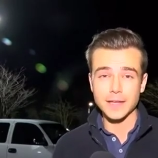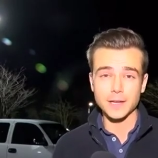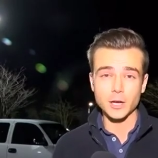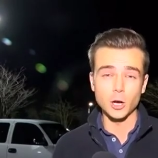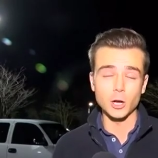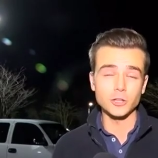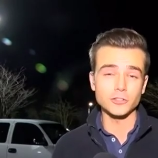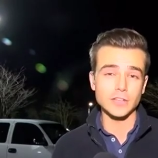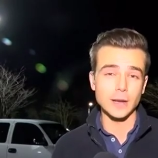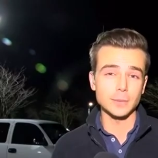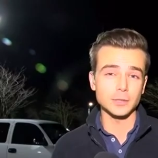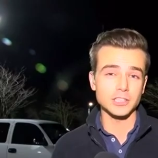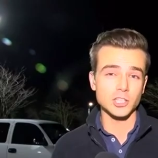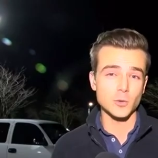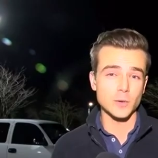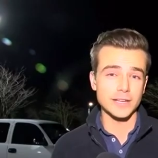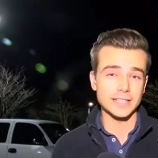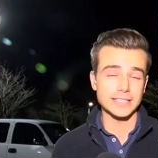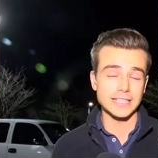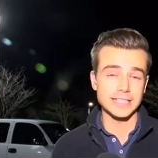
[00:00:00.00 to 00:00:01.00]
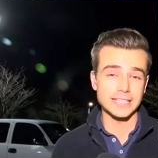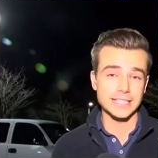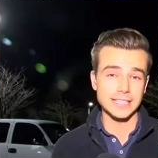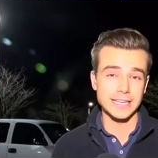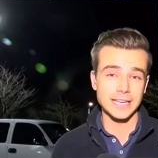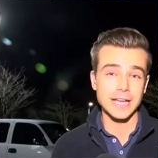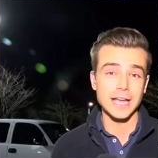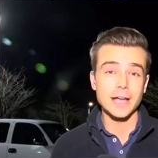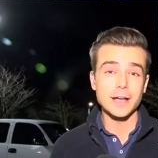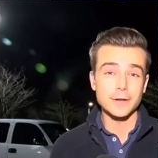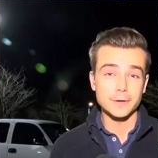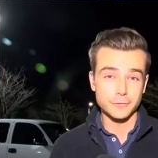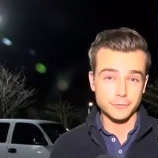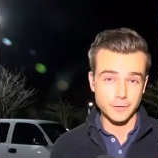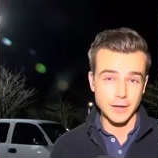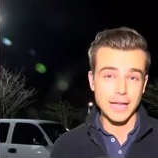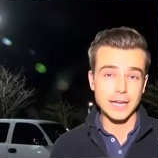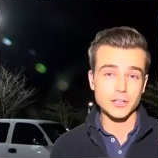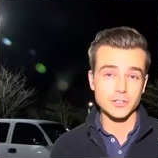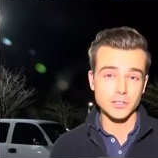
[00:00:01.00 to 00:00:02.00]
They called WECT
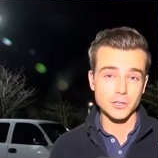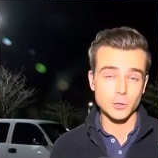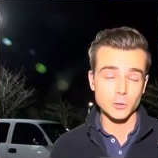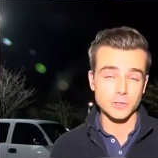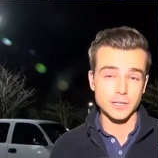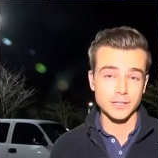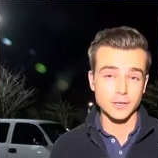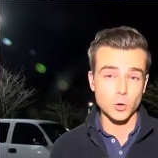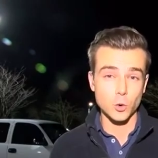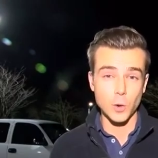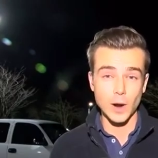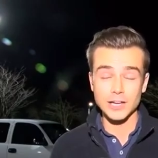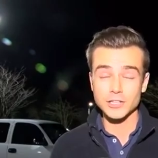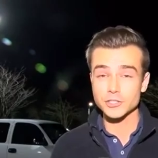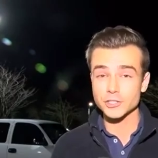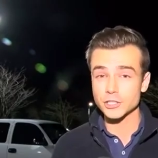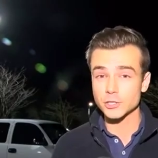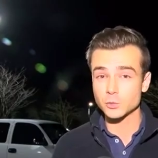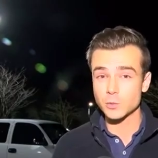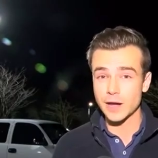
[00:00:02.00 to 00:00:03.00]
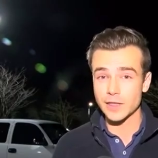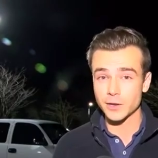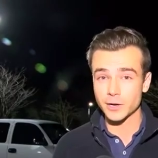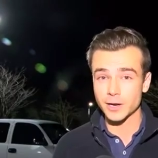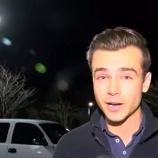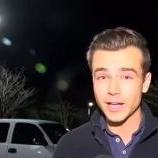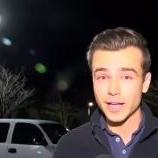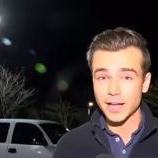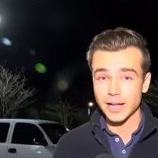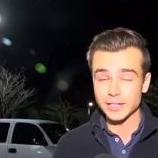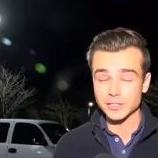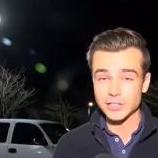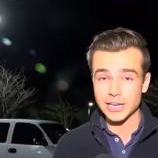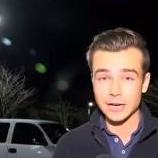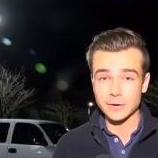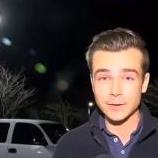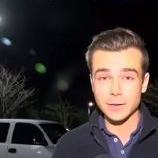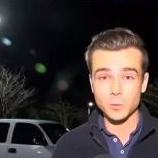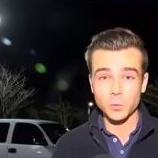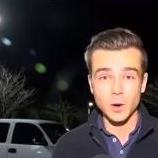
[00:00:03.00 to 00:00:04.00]
fake news and questioned whether uh,
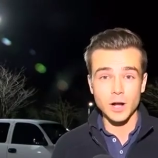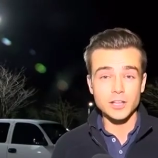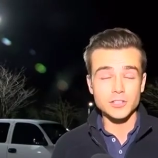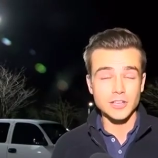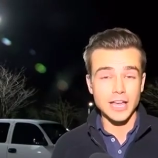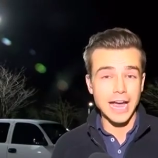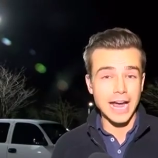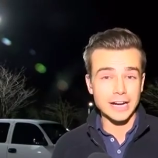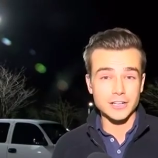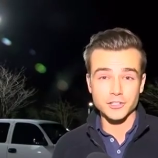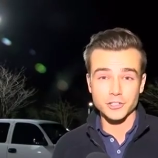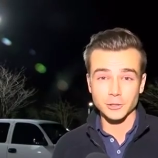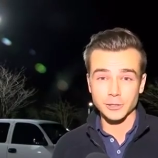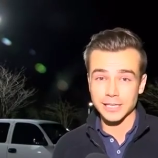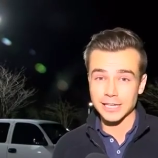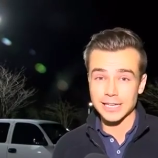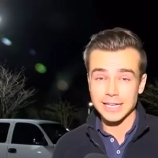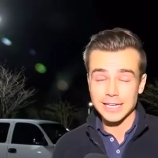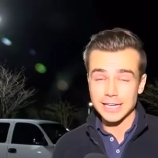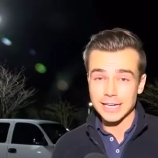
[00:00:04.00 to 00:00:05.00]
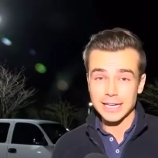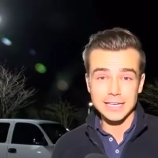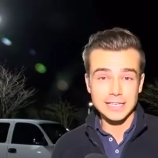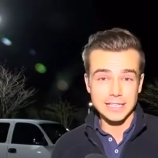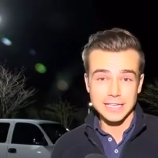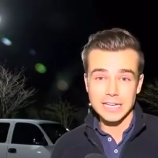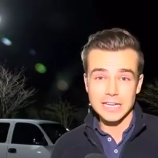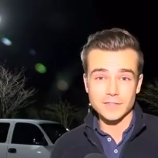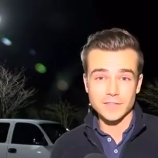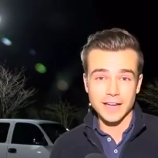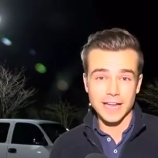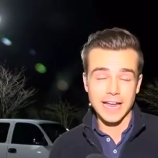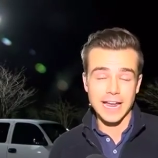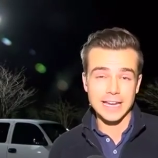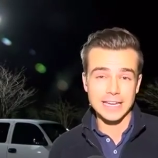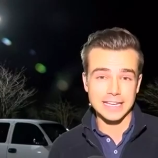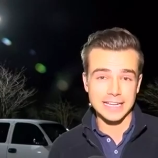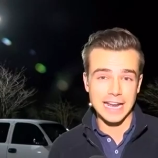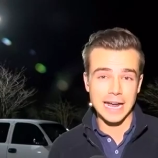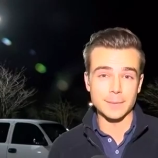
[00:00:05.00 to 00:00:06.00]
Terry was actually in need of a
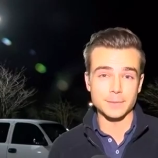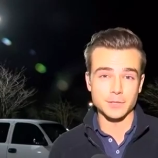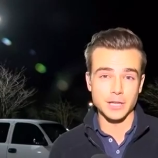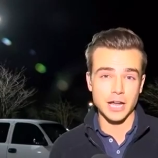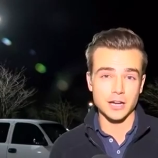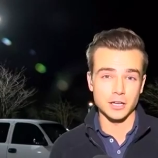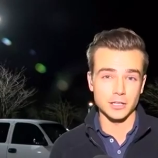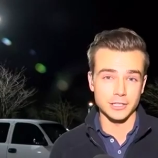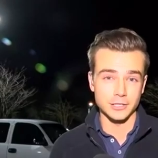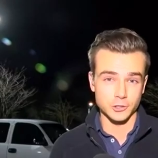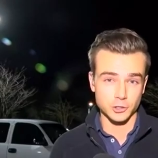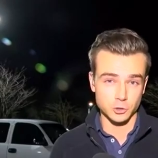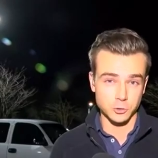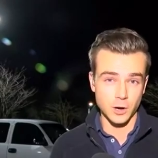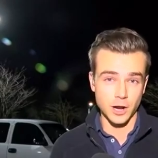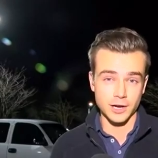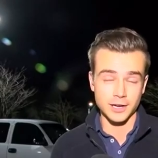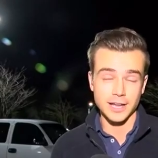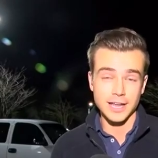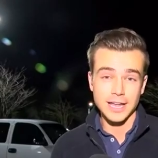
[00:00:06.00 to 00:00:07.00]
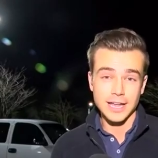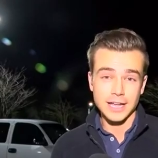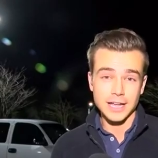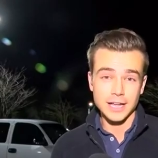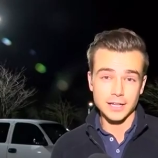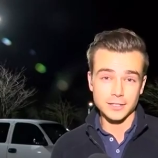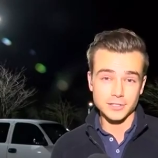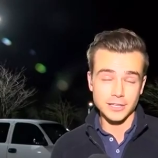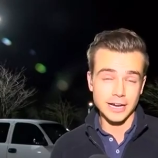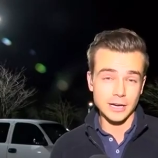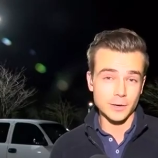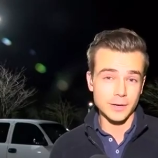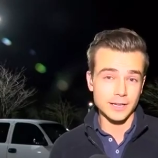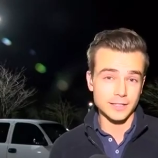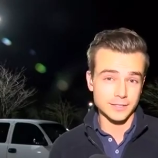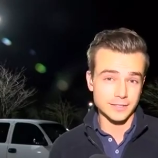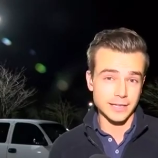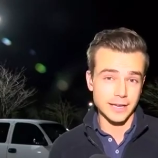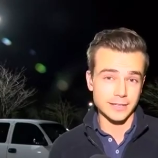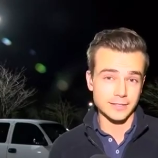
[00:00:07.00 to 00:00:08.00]
handicap sign on his truck. Uh,
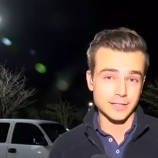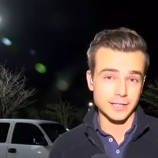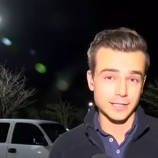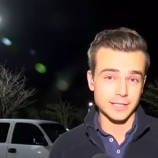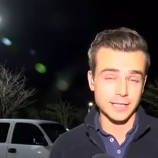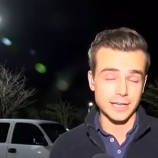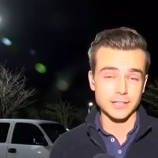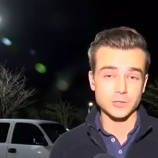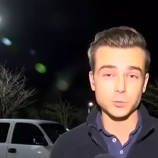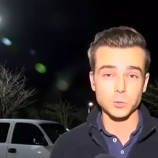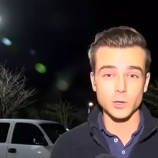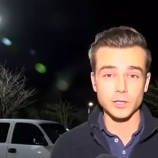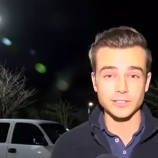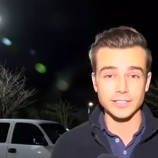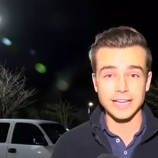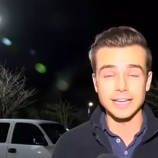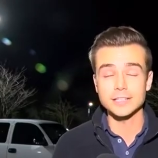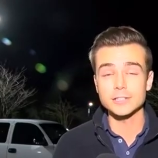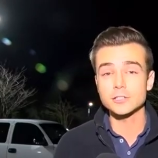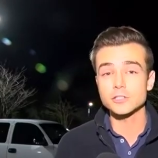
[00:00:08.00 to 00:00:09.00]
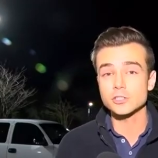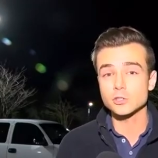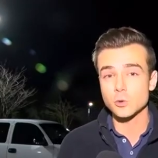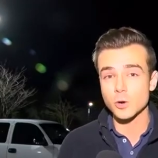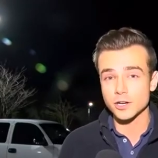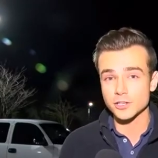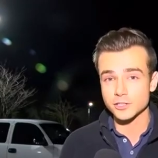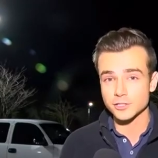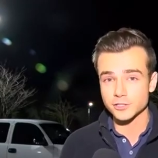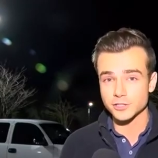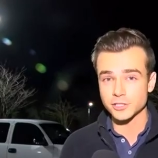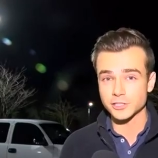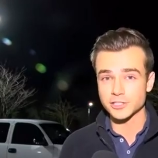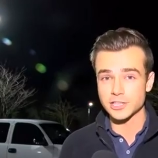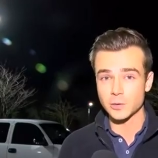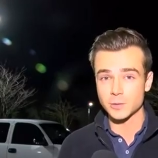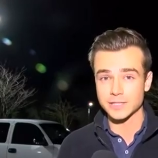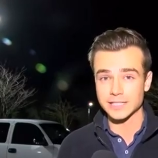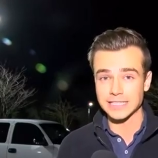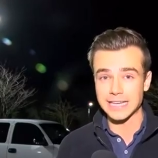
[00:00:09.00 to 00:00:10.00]
Terry says that he has worked in construction
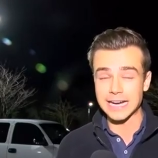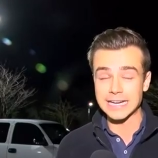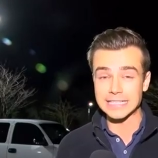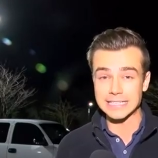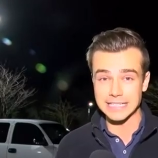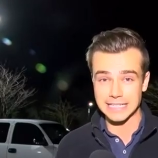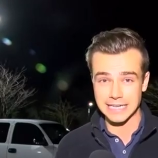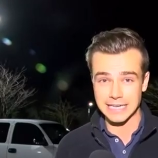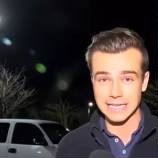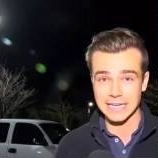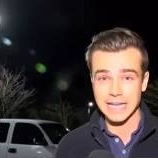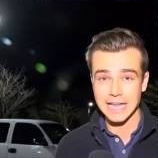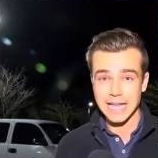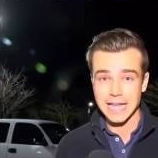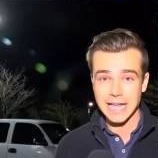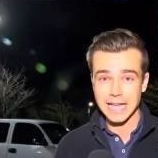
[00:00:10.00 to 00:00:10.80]
since he was 19